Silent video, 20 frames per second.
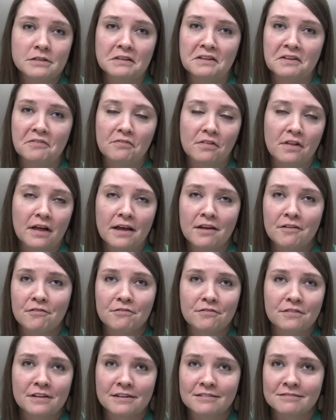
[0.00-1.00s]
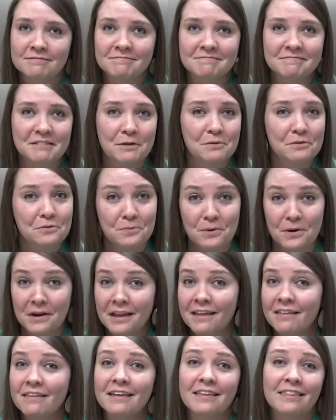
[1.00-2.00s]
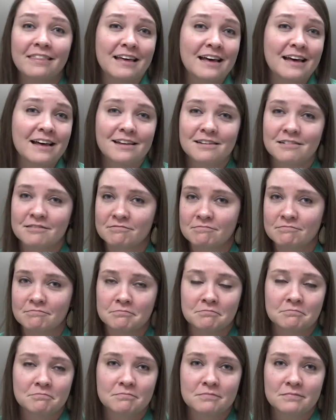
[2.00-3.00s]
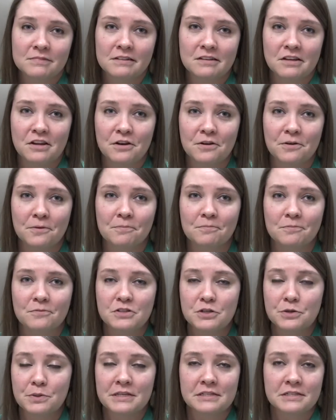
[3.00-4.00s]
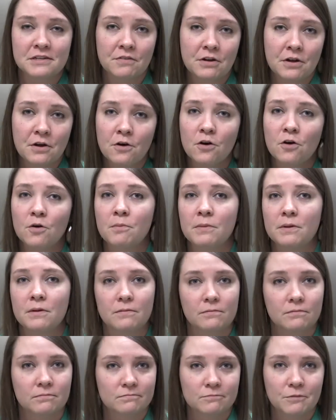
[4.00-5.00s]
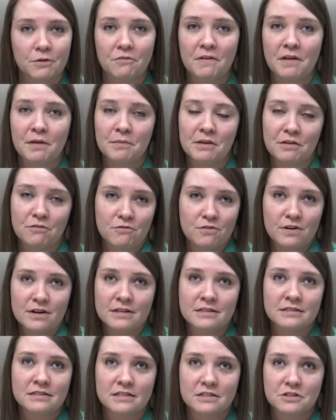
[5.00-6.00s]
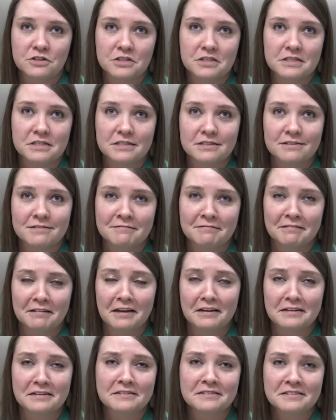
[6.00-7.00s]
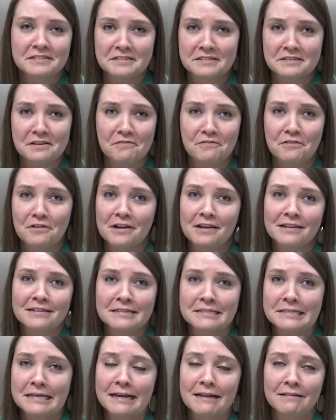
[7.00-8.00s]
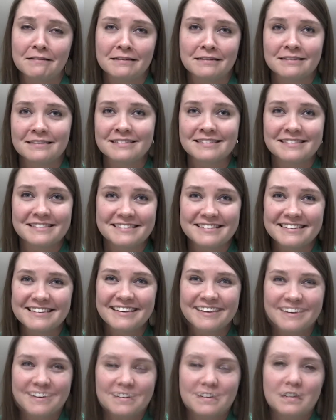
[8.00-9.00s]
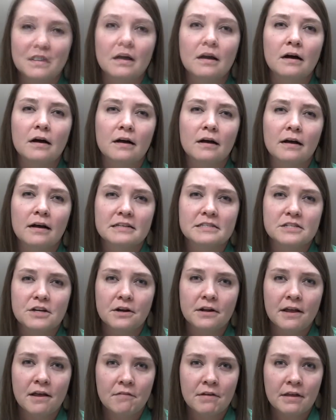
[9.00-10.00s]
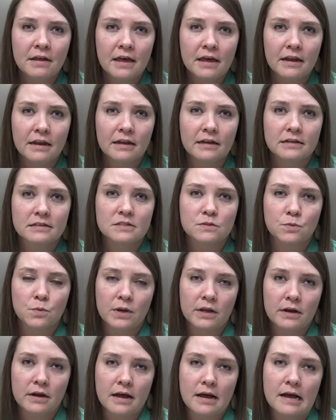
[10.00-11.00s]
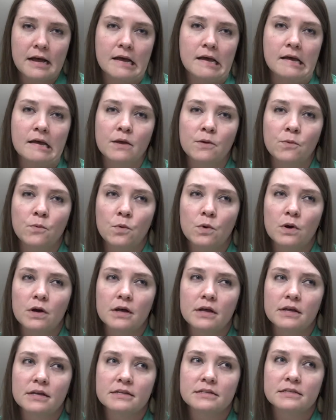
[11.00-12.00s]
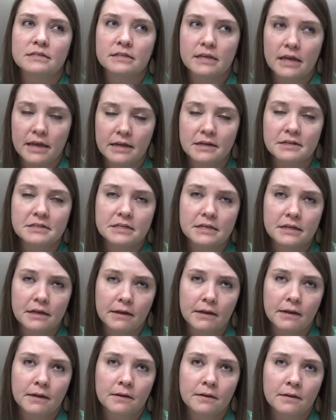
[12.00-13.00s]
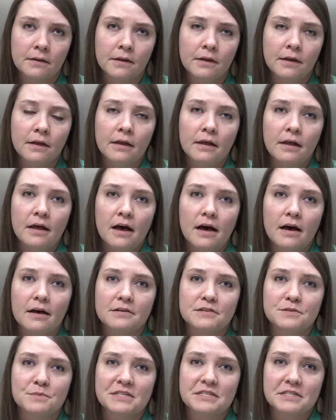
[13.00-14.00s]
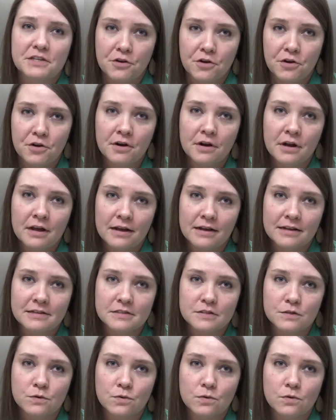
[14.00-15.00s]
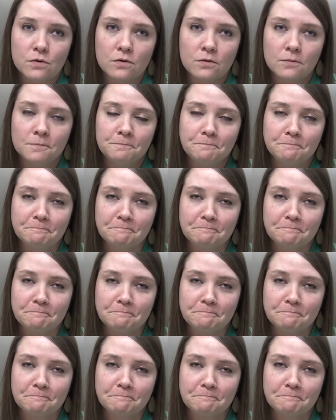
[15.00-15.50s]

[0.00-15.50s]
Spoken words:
to live life, and I was working like that, and you know, doing stuff at home and with family and friends, and just kind of suffering in silence. I started having headaches when I was 18. It was my senior year in high school.